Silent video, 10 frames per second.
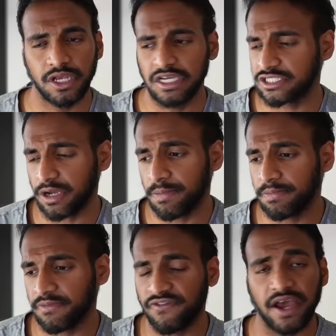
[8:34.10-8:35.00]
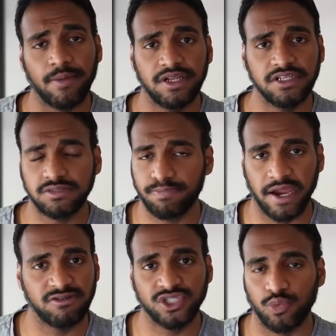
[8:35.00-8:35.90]
Some families,
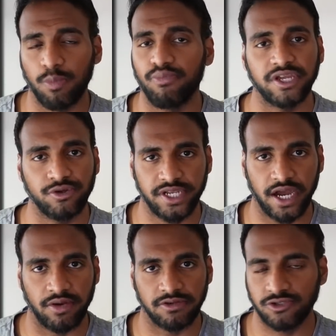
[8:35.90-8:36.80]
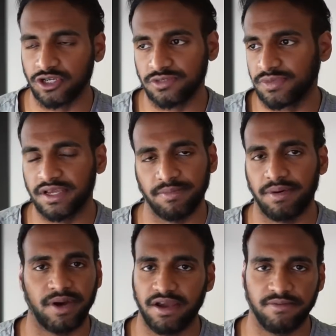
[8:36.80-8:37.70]
parents will bring you down. Trust me,
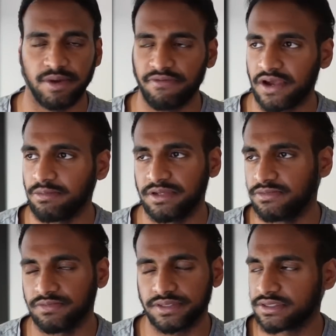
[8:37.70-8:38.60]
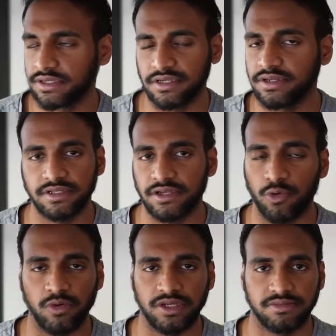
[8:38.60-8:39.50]
my family,
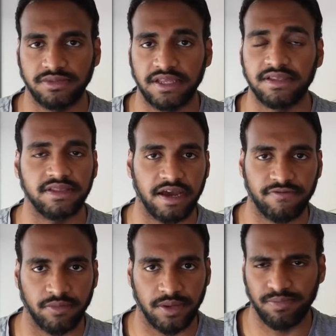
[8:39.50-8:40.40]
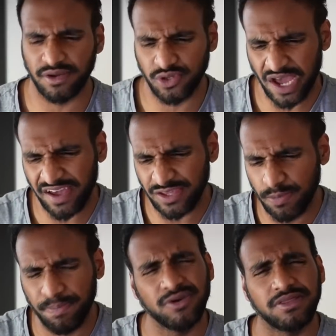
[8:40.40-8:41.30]
they did that for me. But you
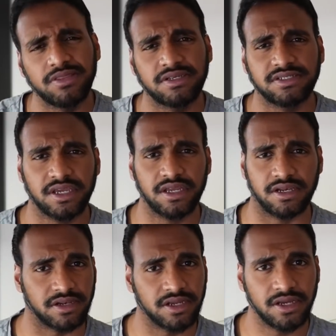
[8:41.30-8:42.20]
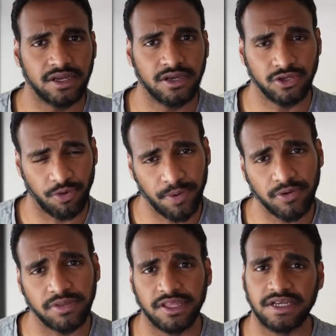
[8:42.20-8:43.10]
build a thick skin. You
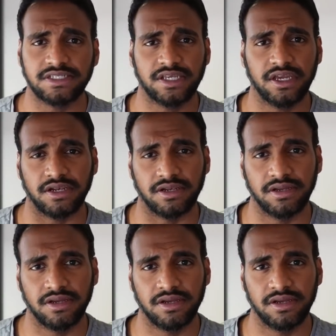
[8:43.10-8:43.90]
build a thick skin.